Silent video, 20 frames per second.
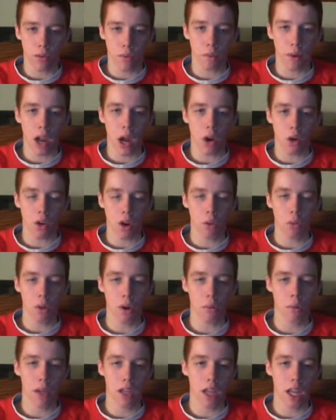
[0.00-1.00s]
from now on, it
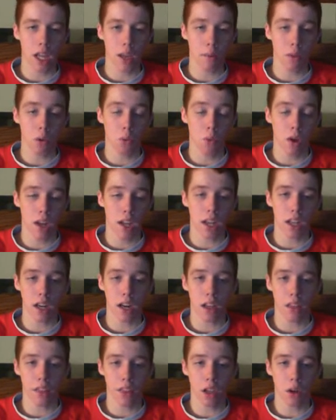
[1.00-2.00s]
will be game of the week. And
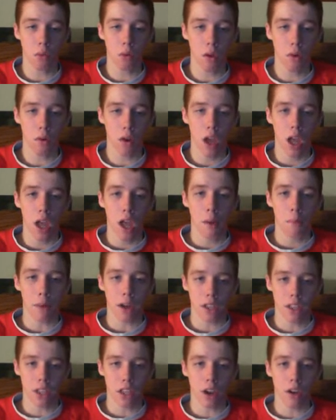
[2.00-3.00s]
I think we,
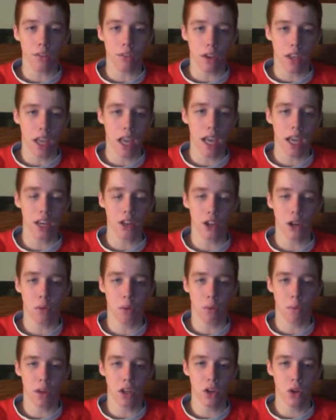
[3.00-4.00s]
myself and KJ,
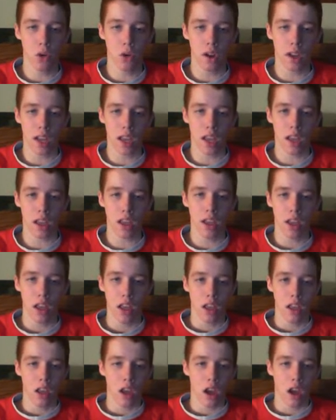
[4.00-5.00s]
will be doing a
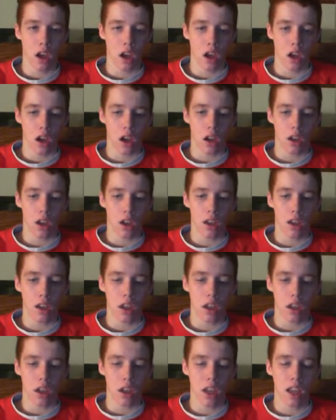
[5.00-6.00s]

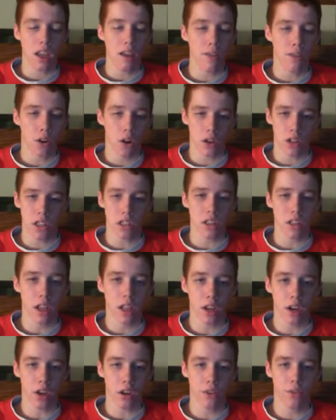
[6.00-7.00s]
Heat versus
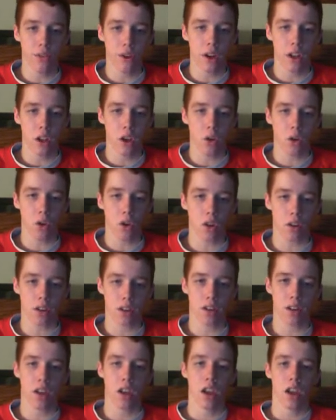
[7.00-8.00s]
Lakers video
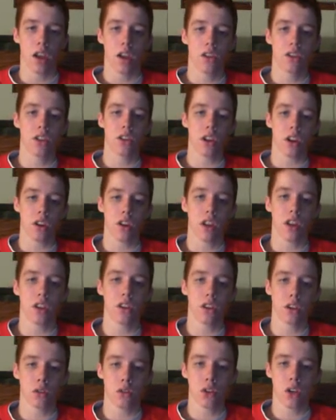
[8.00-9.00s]
on Sunday,
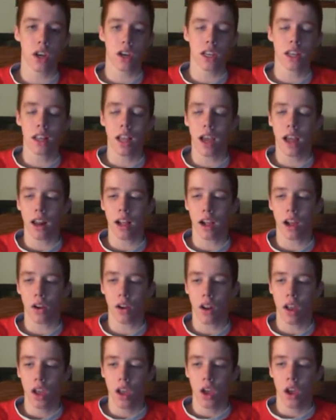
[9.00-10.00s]
so check that
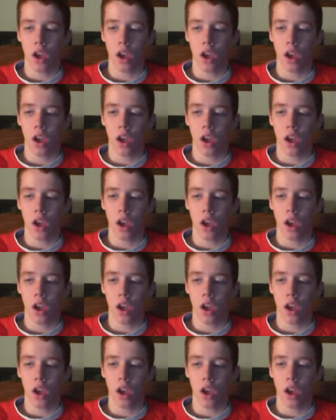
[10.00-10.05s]
out.